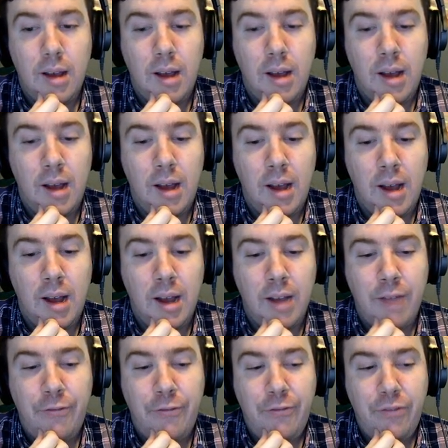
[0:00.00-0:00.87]
I
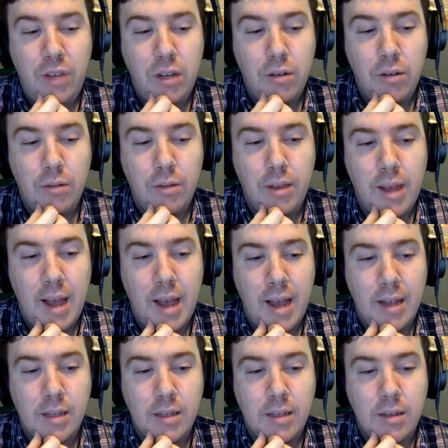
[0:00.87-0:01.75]
fear
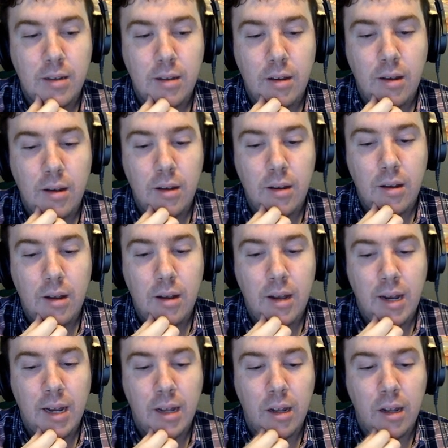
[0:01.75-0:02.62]
that,
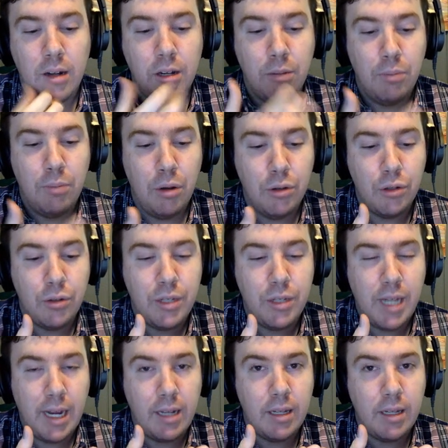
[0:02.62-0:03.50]
again, a lot of composers
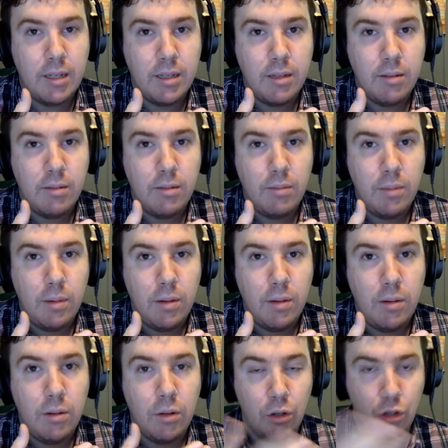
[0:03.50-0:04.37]
take this
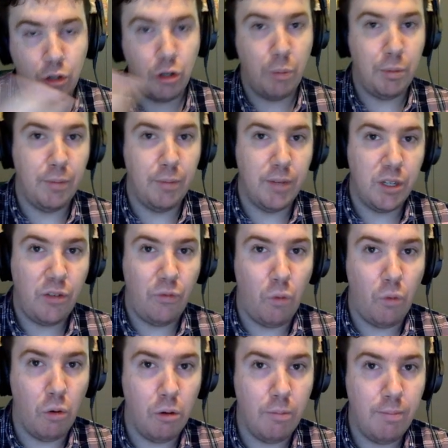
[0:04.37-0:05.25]
descriptivist
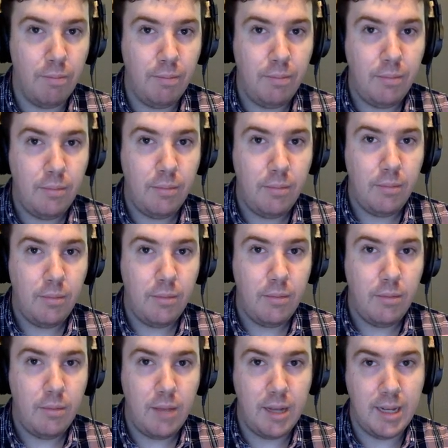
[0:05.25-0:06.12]
form
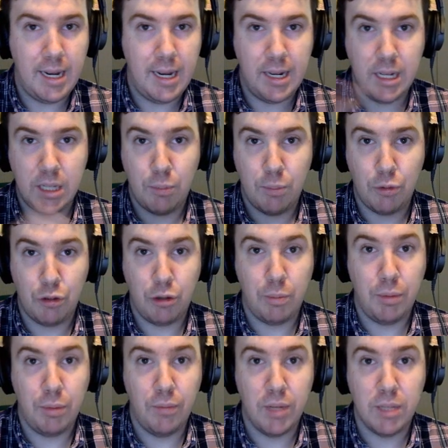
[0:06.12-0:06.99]
and take it as a
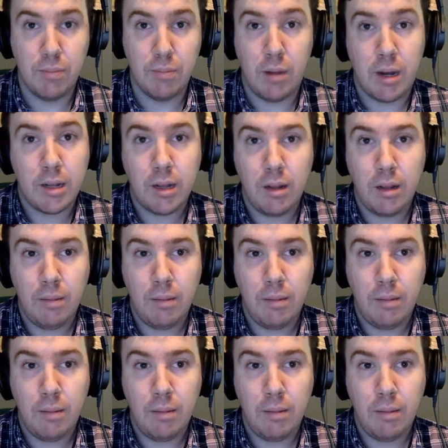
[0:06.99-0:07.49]
prescriptivist model.